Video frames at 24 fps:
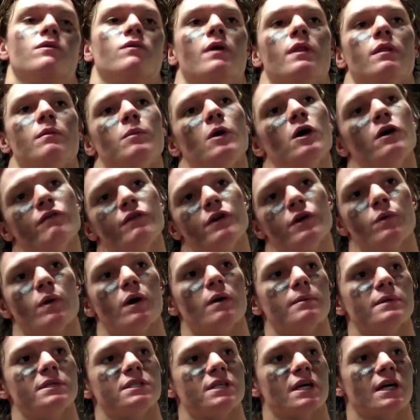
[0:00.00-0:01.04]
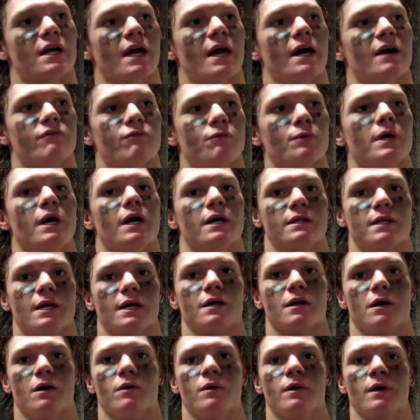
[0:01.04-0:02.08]
run the ball very well, but second half we got
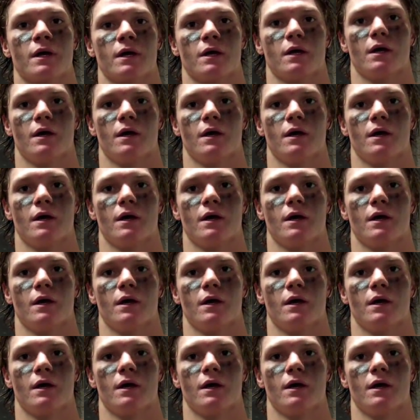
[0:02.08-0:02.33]
that going,